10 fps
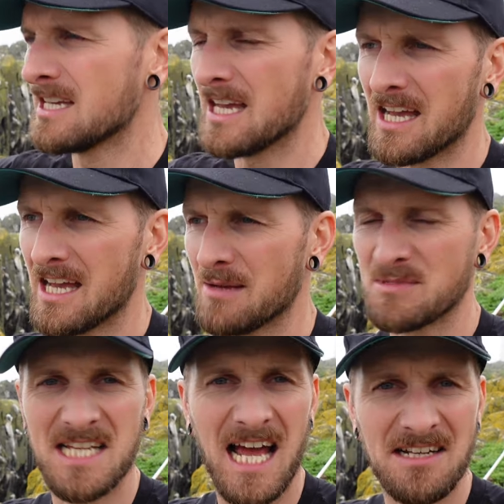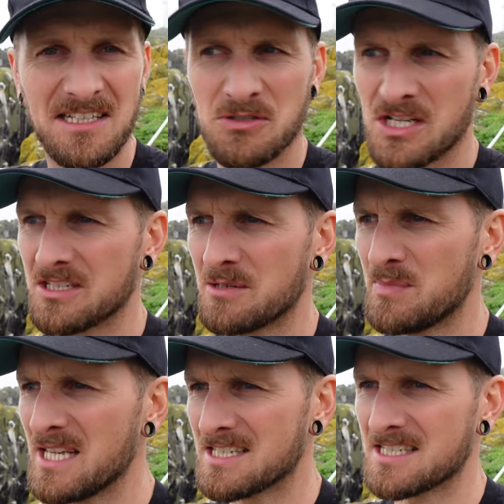sand eels in their
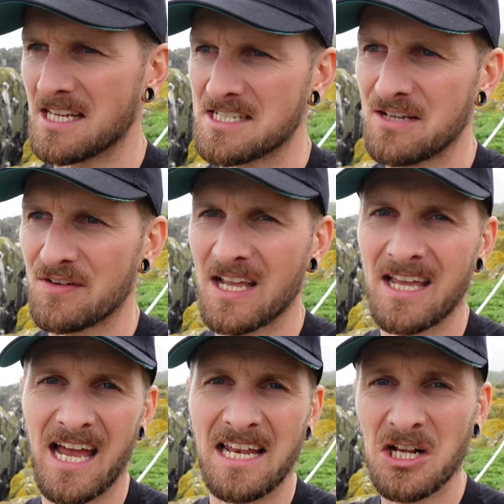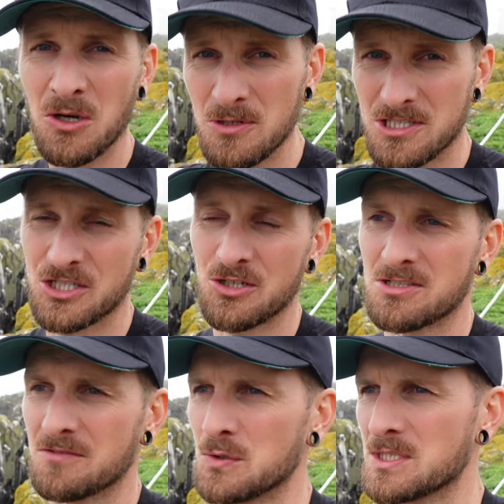beaks and see if I can get any closer
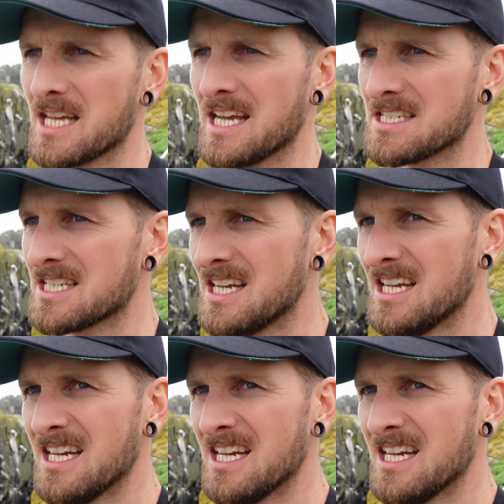shots of those guys.